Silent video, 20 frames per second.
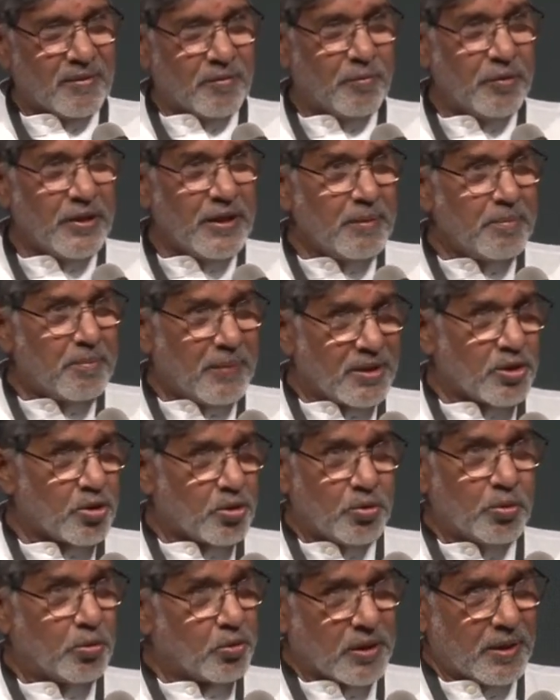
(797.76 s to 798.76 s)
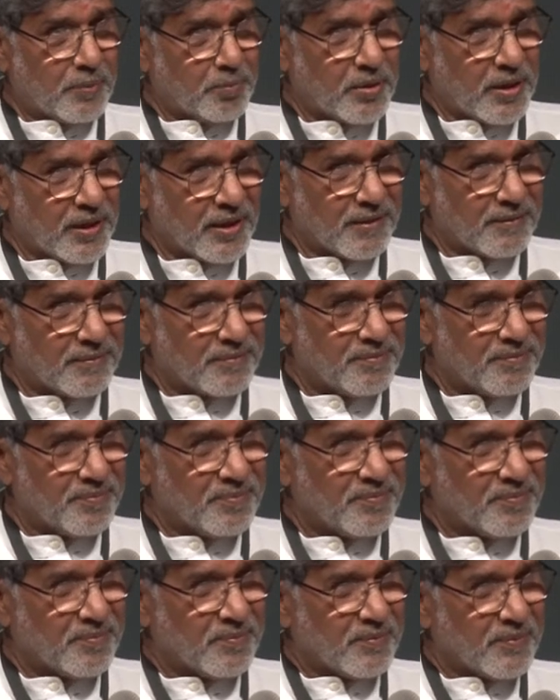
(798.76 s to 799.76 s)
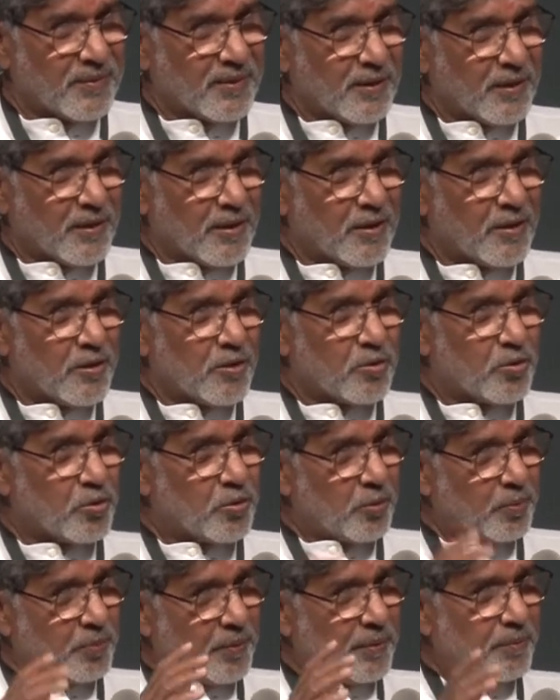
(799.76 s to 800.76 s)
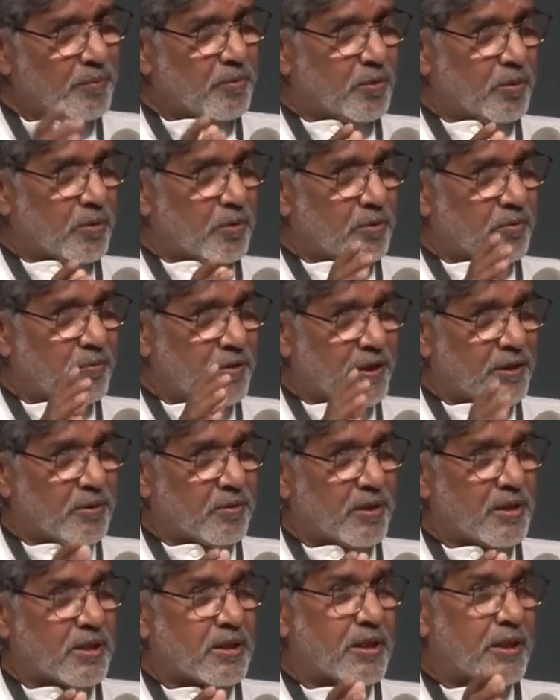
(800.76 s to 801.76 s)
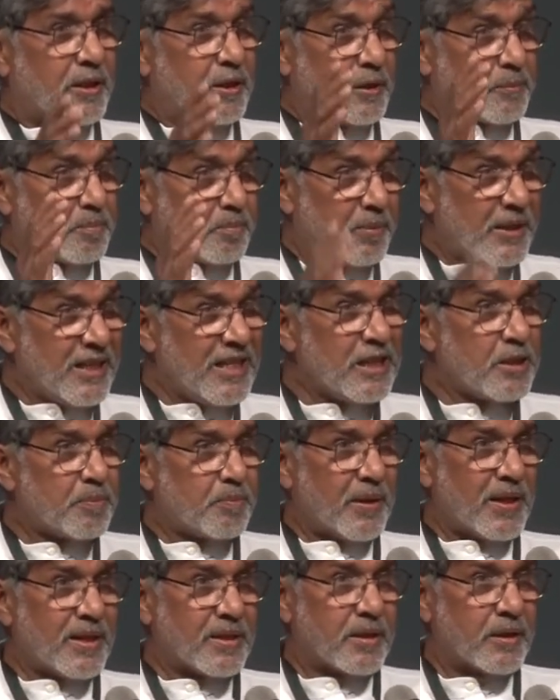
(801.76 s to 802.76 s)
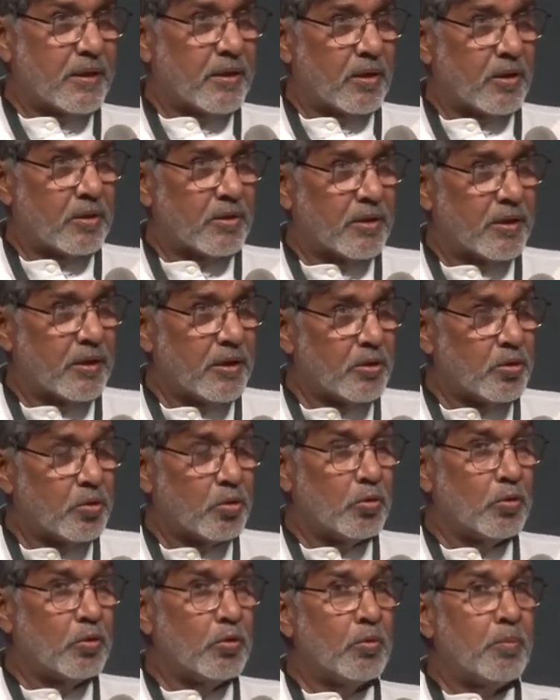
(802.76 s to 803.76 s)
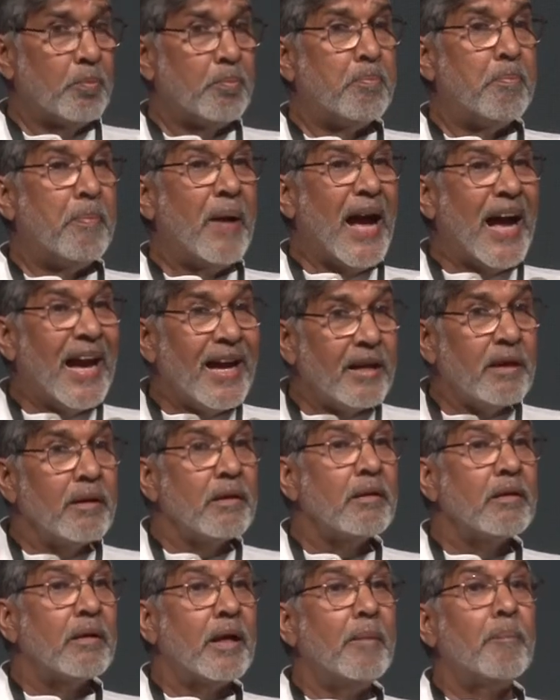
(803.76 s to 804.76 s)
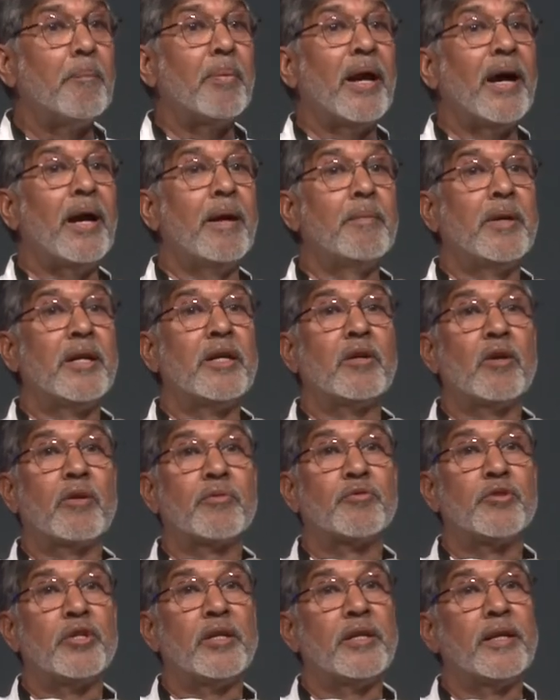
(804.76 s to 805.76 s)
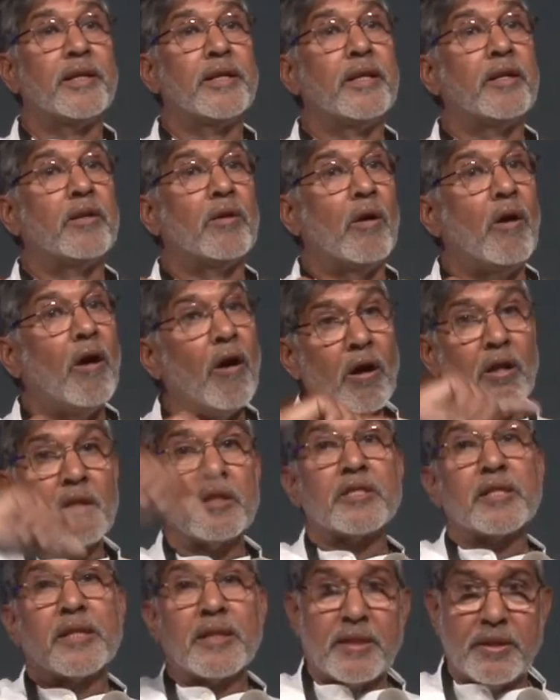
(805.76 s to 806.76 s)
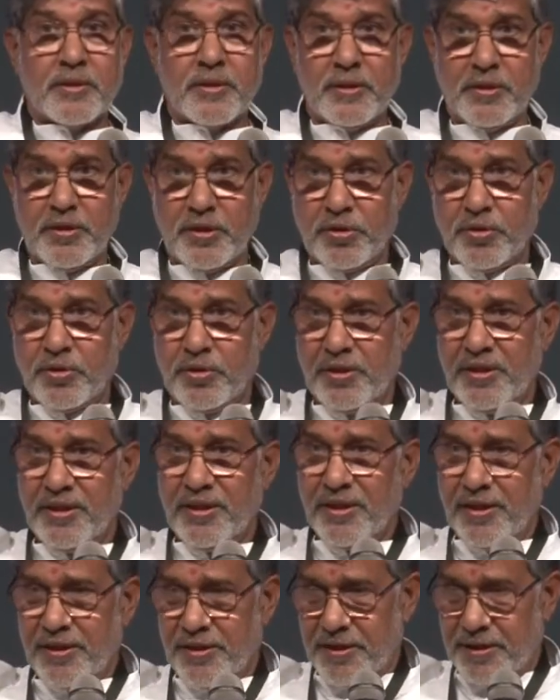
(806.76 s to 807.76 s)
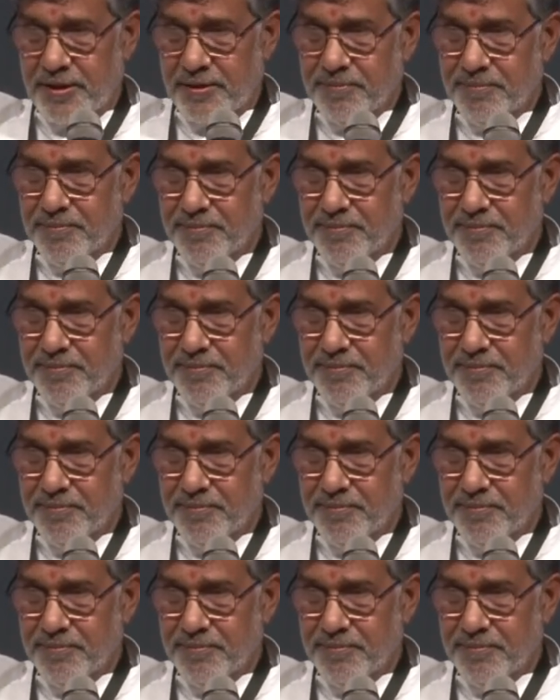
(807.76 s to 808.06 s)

We must do something. Supreme Court, we requested that please pass an order to ban employment of children in all circus industry in India.